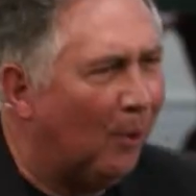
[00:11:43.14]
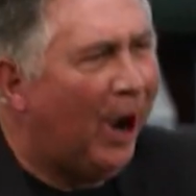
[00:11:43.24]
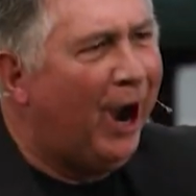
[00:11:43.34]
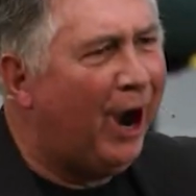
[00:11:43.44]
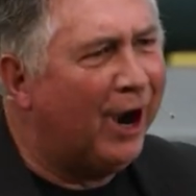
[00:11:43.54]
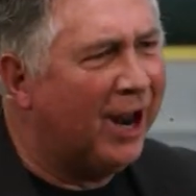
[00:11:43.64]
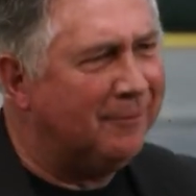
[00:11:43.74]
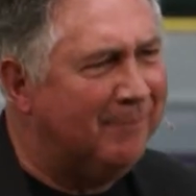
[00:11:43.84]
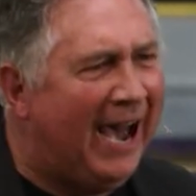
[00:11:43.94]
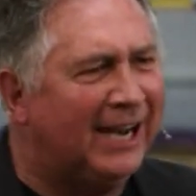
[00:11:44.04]
word
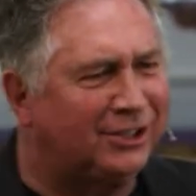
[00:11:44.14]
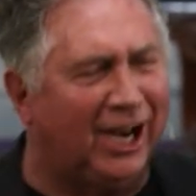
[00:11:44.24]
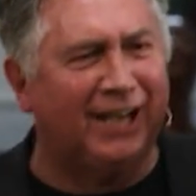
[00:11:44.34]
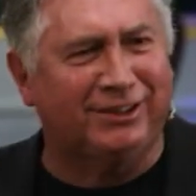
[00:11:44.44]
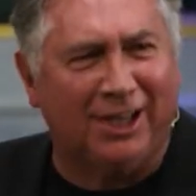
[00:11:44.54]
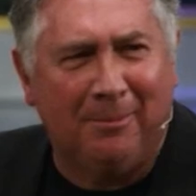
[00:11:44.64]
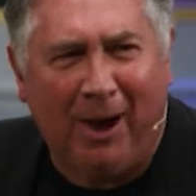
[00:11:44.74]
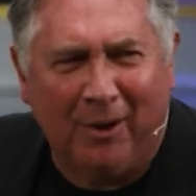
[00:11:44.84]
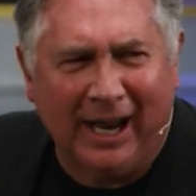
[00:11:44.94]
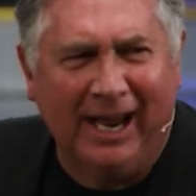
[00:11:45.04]
of my
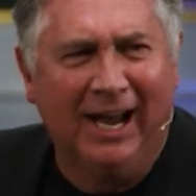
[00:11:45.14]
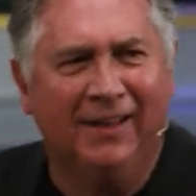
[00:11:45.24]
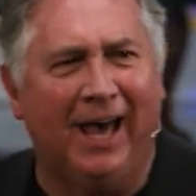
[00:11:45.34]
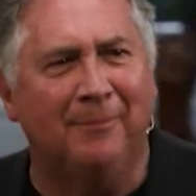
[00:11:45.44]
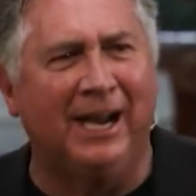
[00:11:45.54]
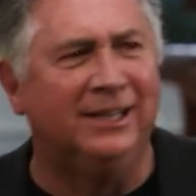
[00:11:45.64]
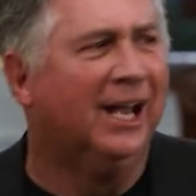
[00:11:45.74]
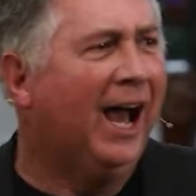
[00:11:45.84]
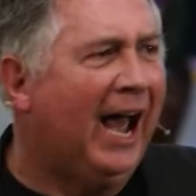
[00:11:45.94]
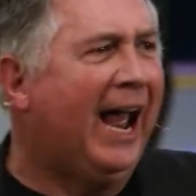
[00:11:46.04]
testimony. That means
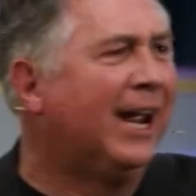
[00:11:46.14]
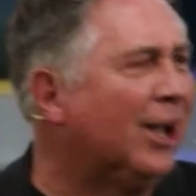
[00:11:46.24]
I